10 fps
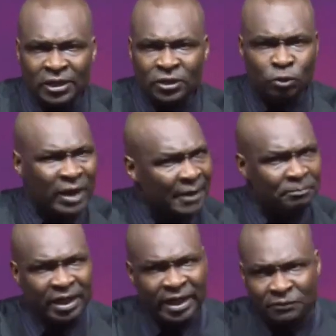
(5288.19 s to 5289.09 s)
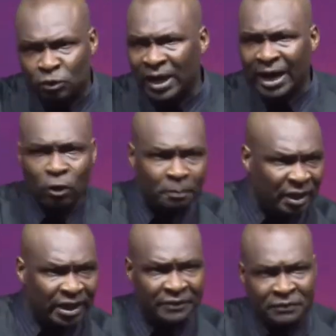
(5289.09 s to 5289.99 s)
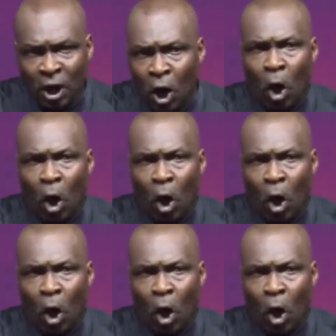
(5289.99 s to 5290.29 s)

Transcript: Should I believe? Should I not believe?